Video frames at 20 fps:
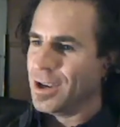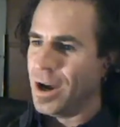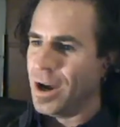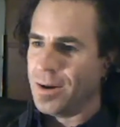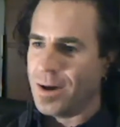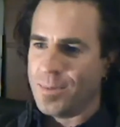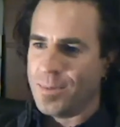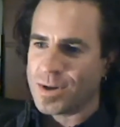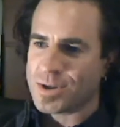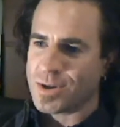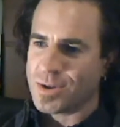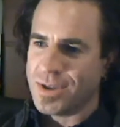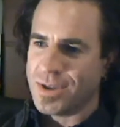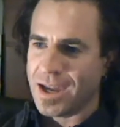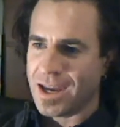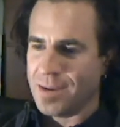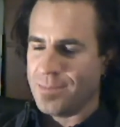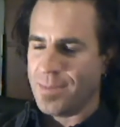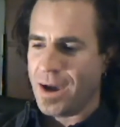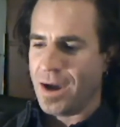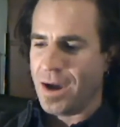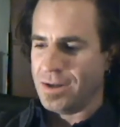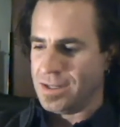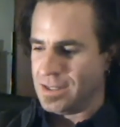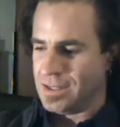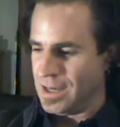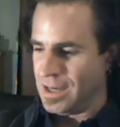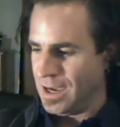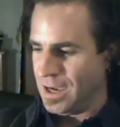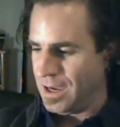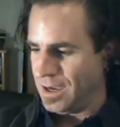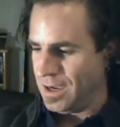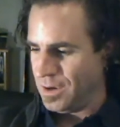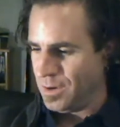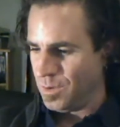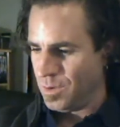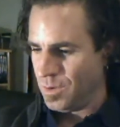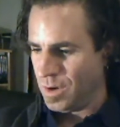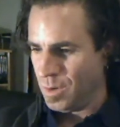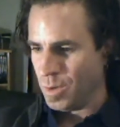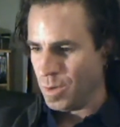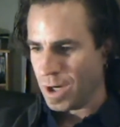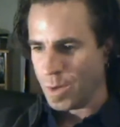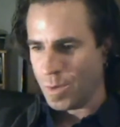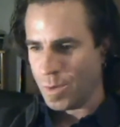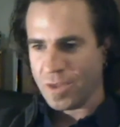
I'm also thinking about working